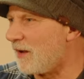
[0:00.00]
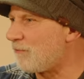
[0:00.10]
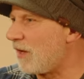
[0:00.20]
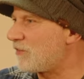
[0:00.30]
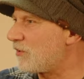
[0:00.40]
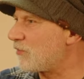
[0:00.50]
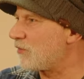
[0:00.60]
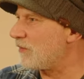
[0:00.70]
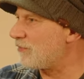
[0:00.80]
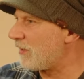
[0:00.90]
my
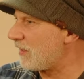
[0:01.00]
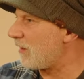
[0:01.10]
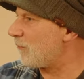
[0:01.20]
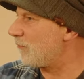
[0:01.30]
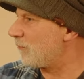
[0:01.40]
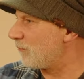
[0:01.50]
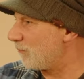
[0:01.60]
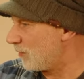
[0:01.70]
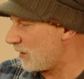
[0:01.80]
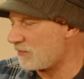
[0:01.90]
children are fed up
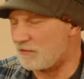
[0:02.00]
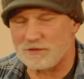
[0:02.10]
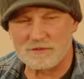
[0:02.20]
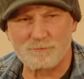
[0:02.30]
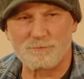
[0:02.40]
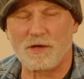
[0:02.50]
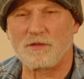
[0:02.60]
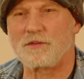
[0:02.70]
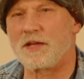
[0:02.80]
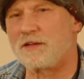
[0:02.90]
because every
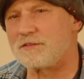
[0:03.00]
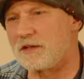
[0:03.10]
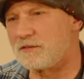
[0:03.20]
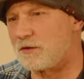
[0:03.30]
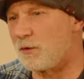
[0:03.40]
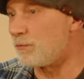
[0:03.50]
birthday I say, so